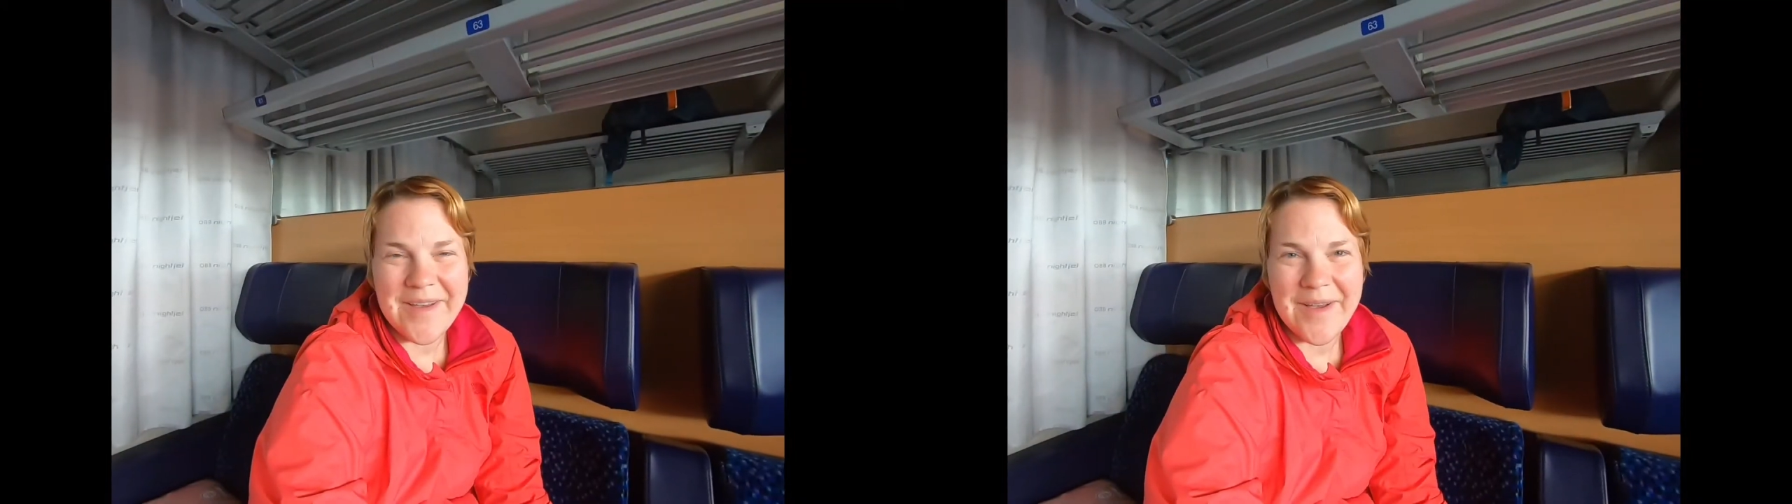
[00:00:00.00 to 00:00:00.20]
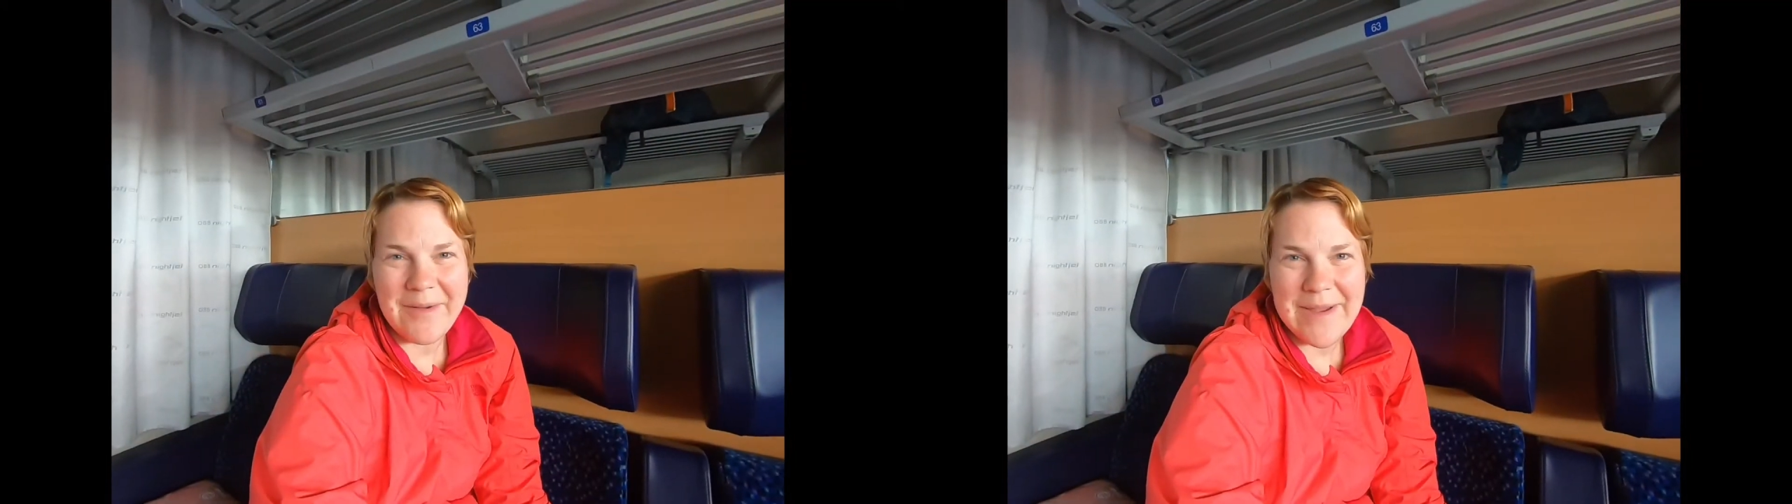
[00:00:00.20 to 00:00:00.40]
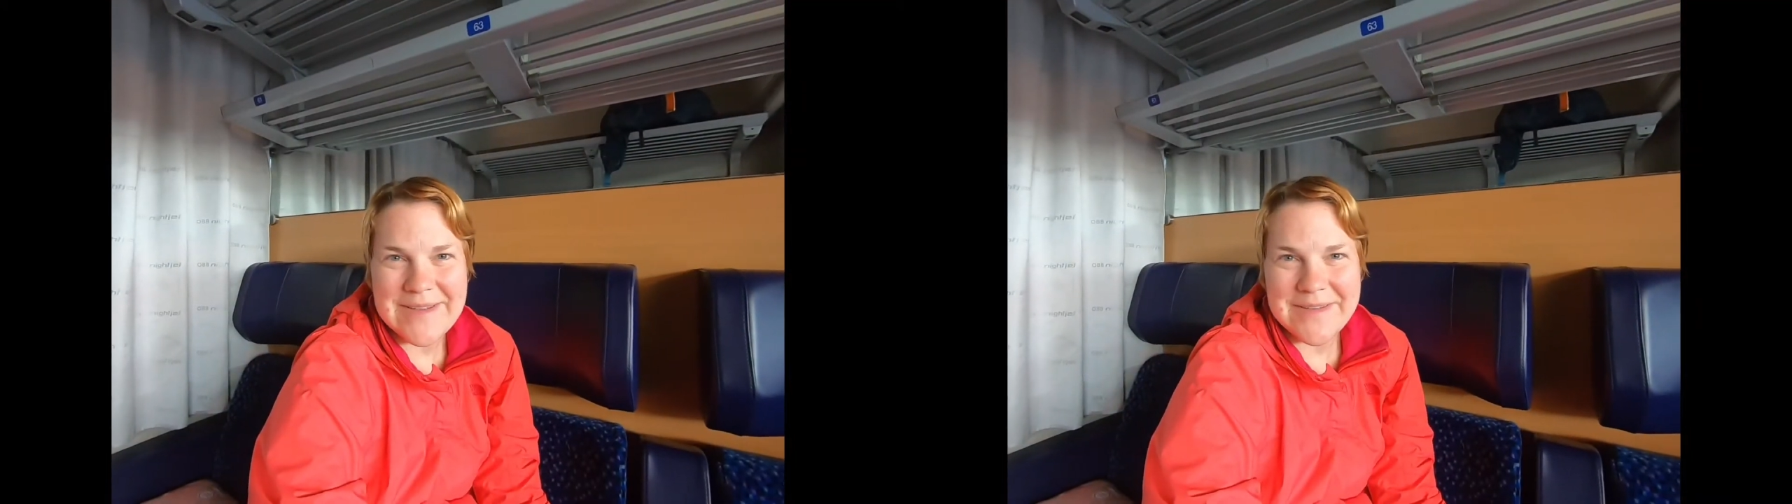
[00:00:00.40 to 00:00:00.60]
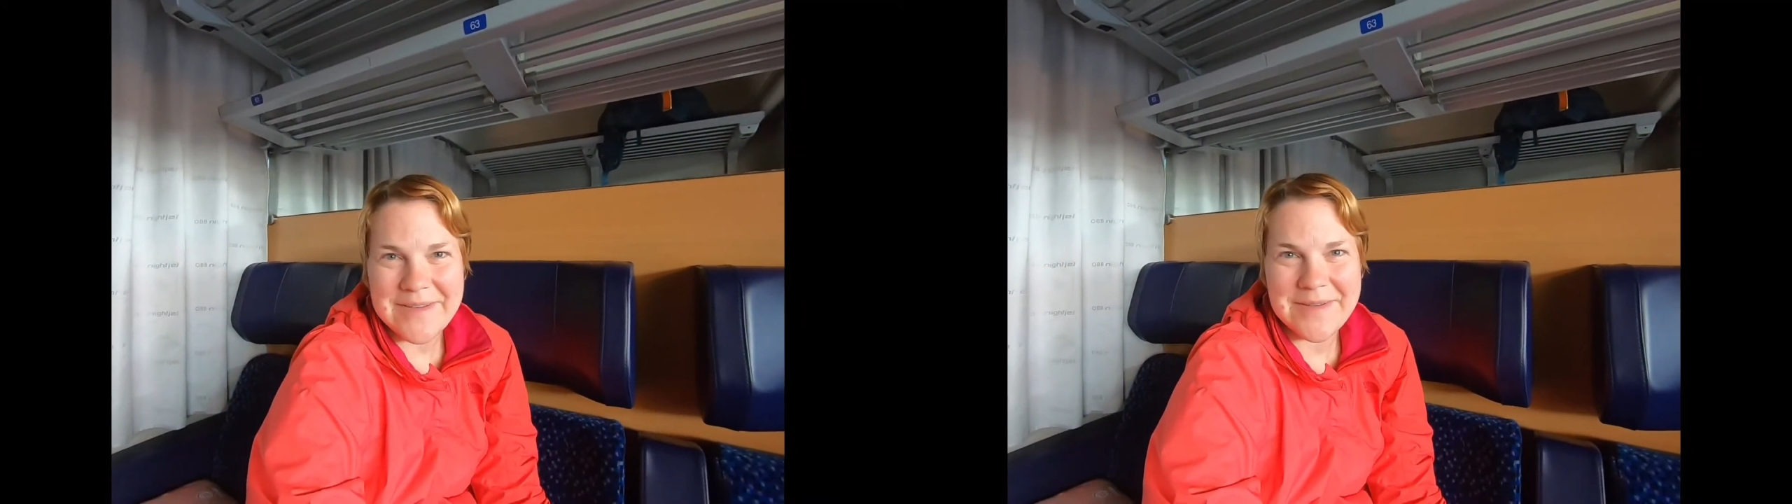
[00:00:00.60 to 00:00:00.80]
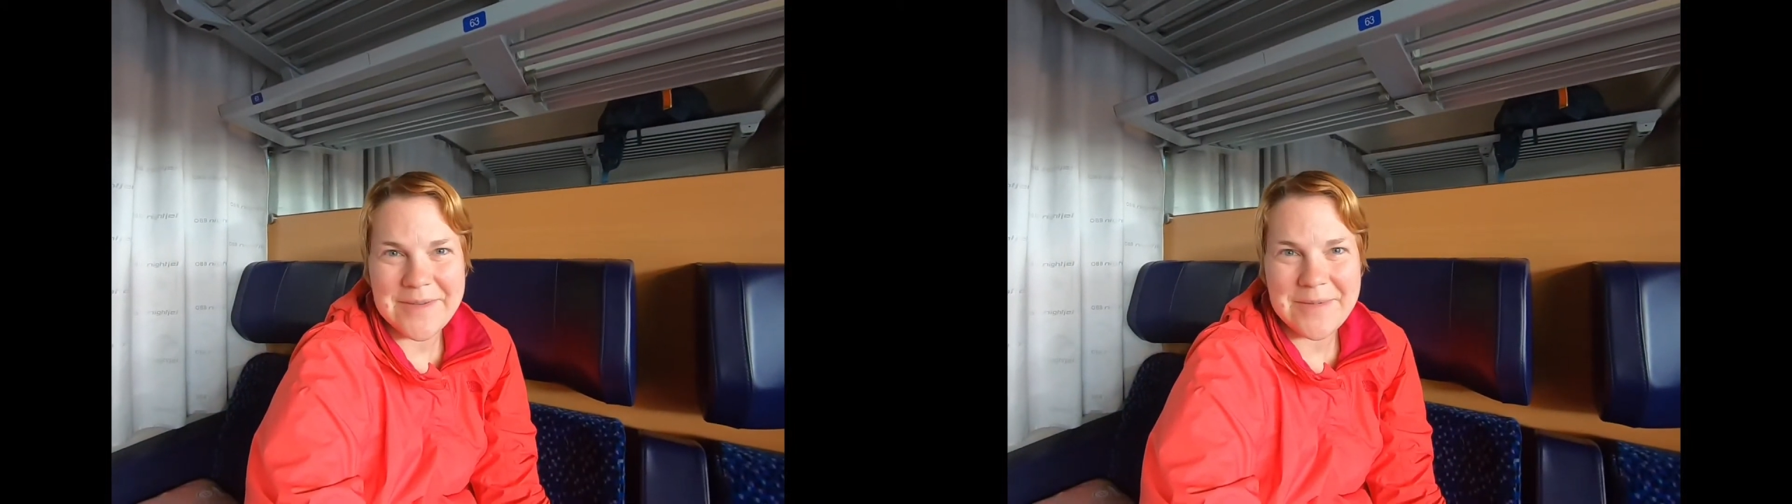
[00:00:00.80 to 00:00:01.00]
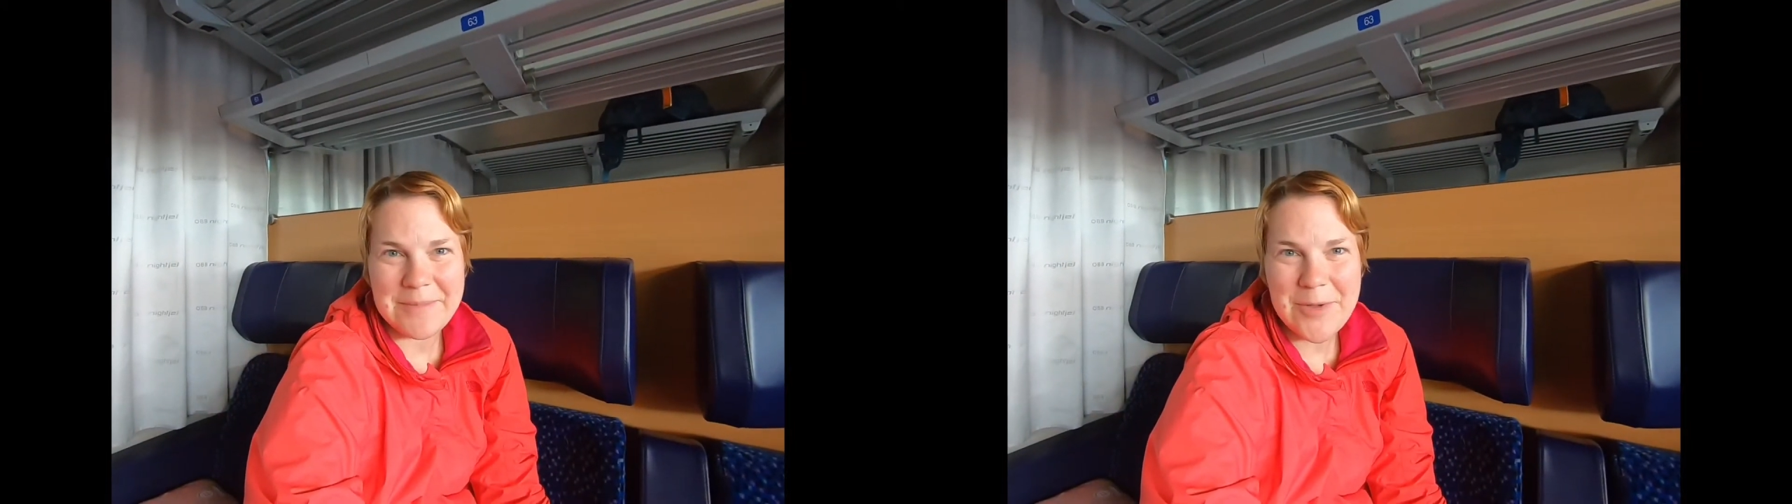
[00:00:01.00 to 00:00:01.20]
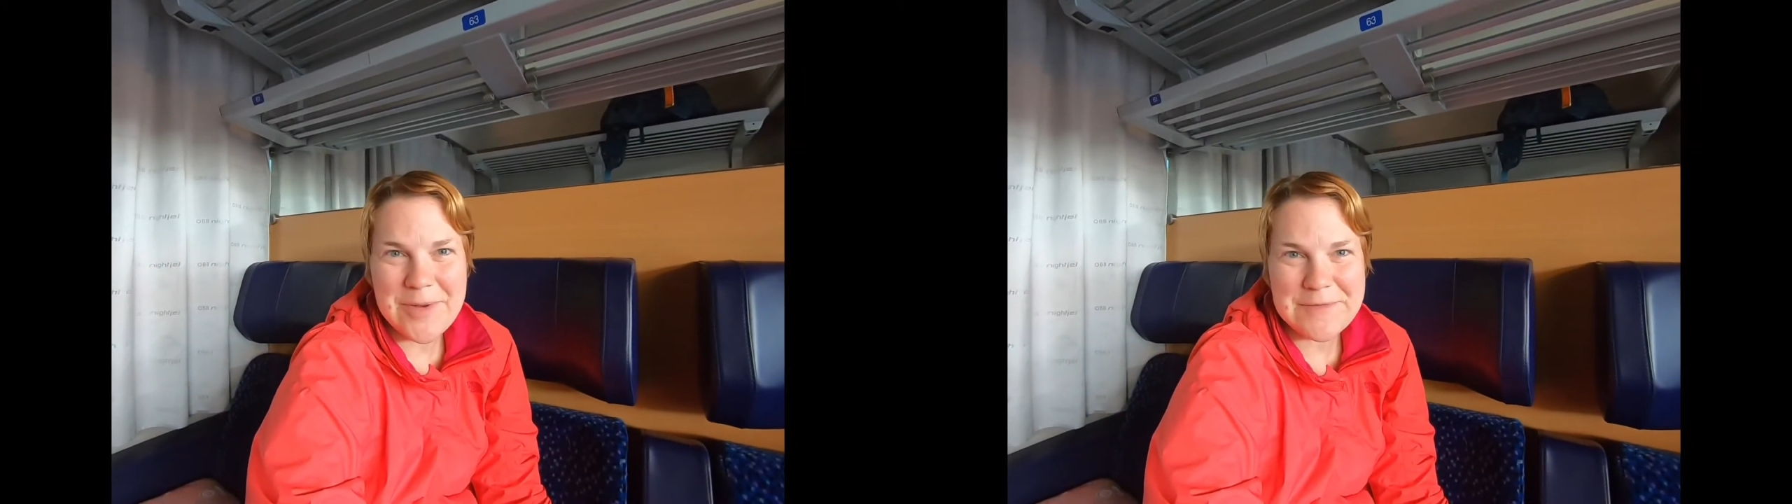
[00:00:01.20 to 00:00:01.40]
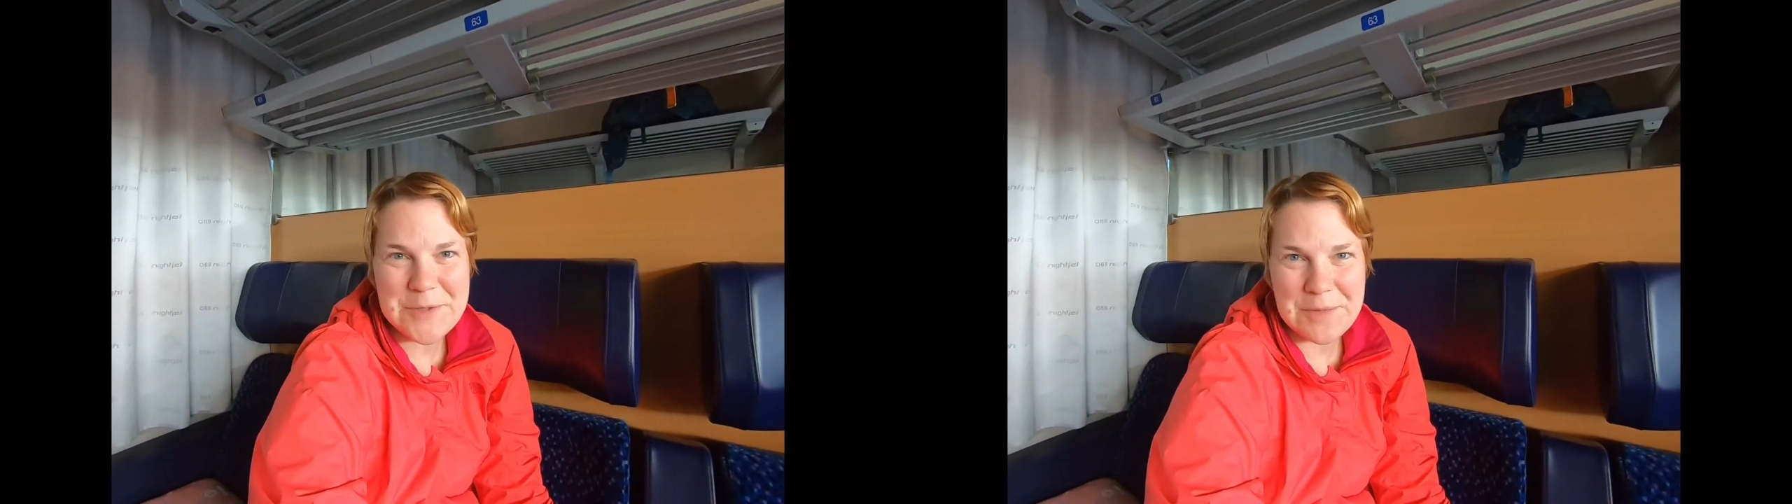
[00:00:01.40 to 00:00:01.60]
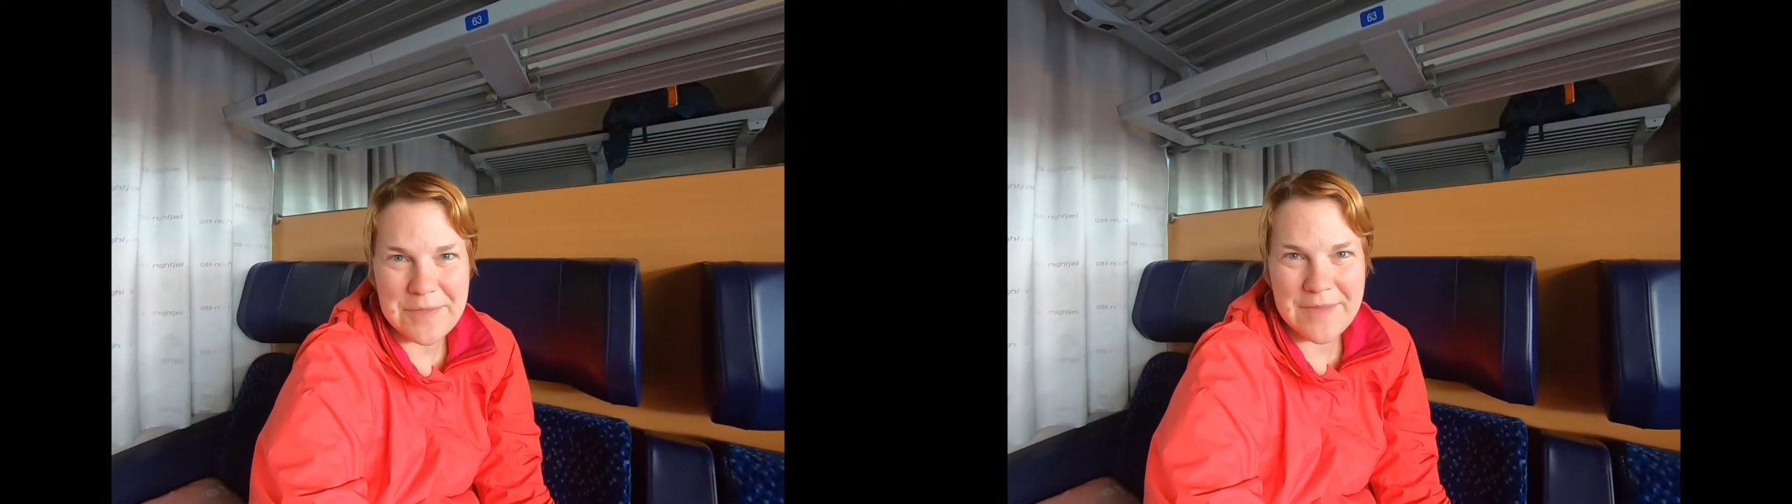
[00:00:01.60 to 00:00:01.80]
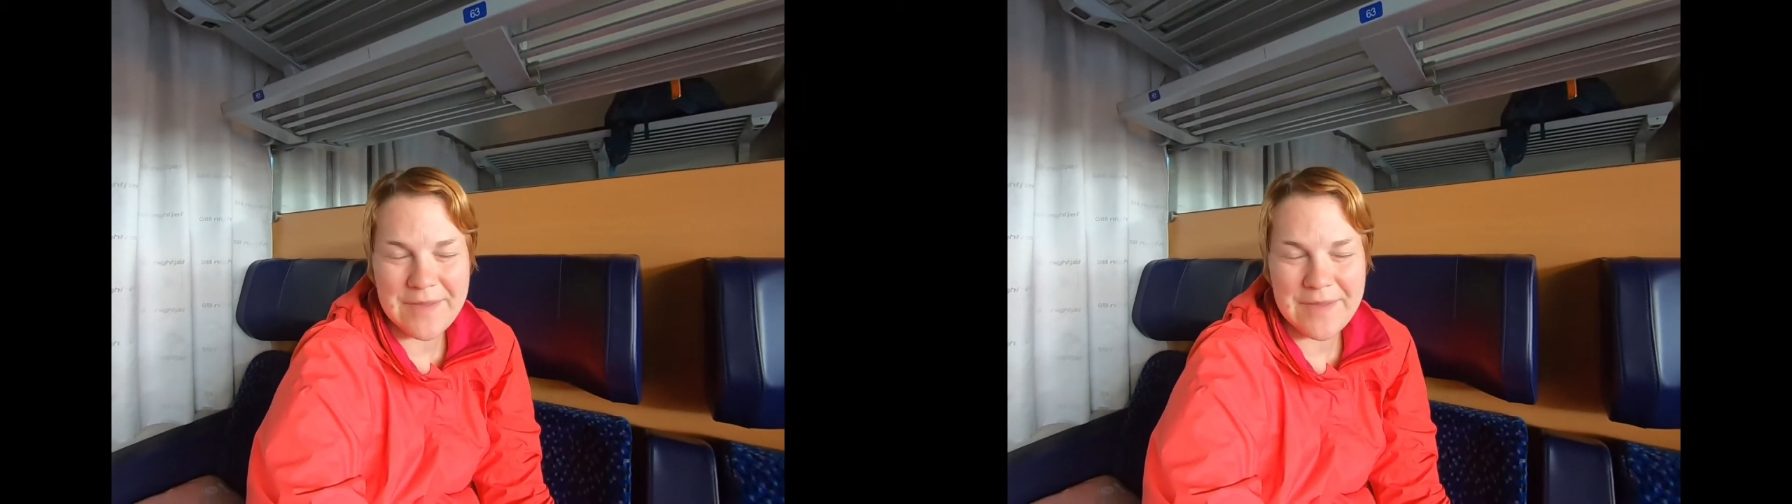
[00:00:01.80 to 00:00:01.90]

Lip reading: All right, moment of truth.